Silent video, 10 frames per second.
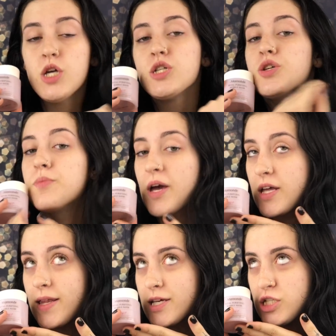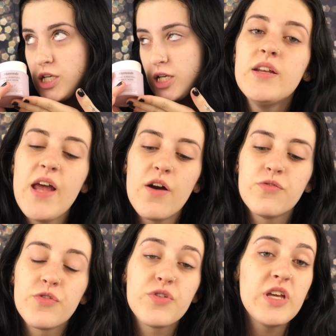to my collection. Now
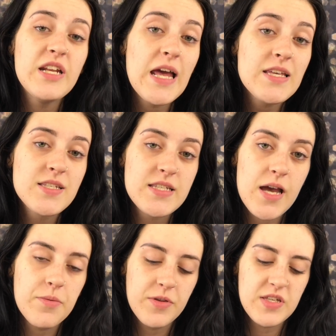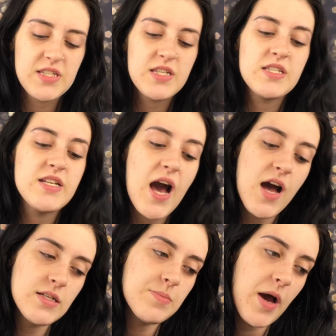for the next step, this is
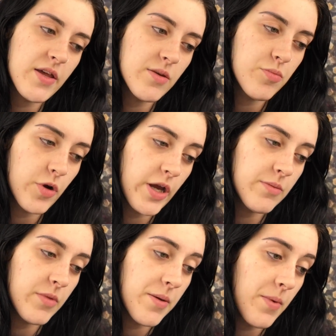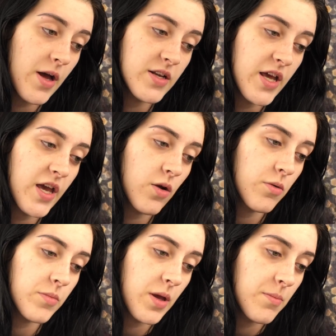not by the brand Mamonde or
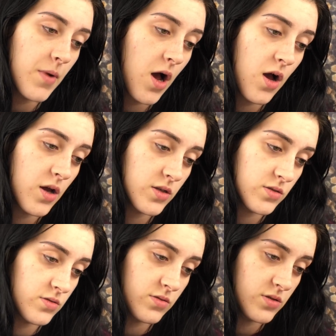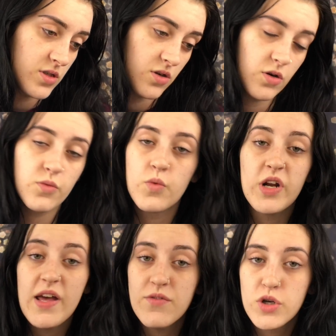Mamond or
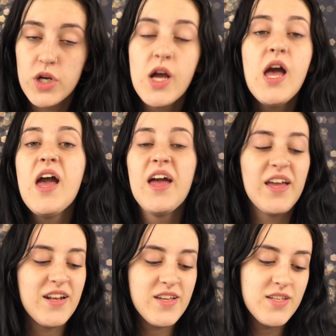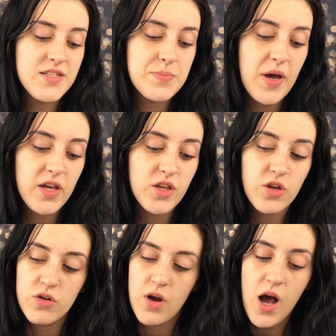whatever. It is by
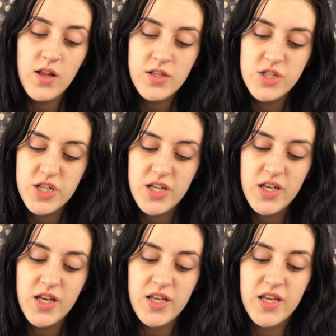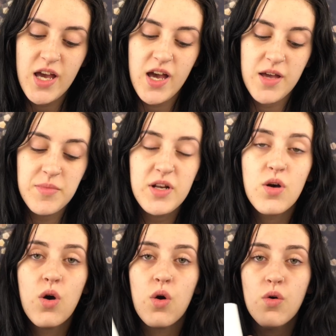Curology. Yeah, I made a
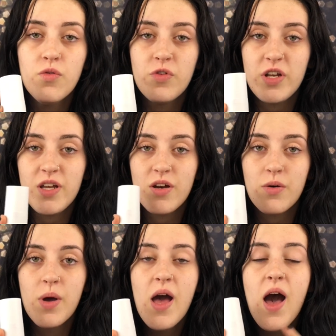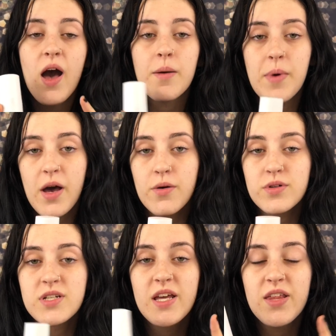whole video
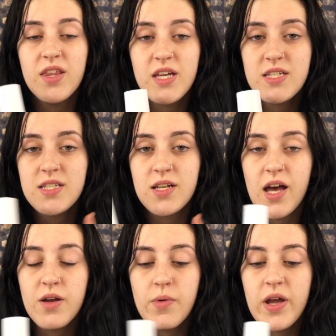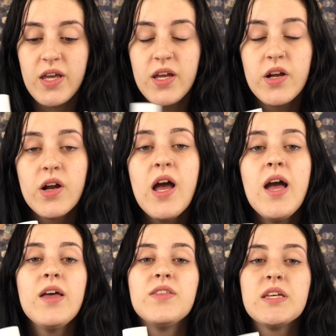about this guy right here.
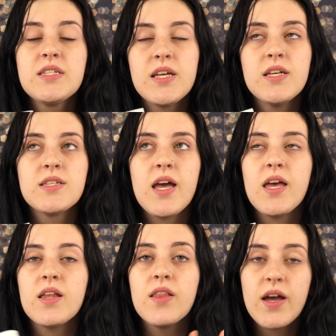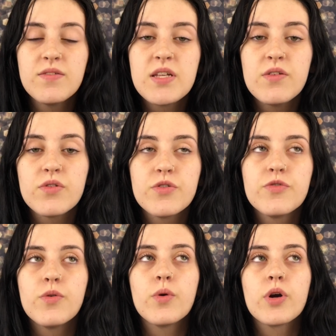This is a lifesaver
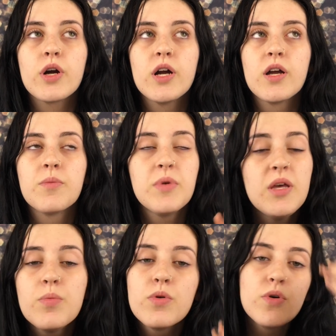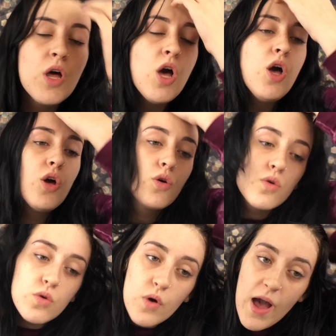for people
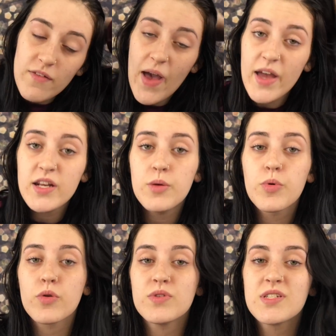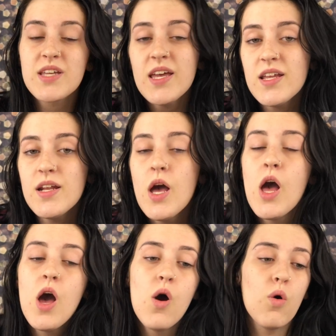who have acne prone skin,
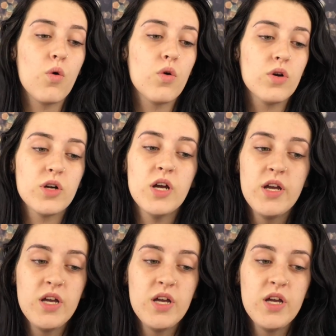or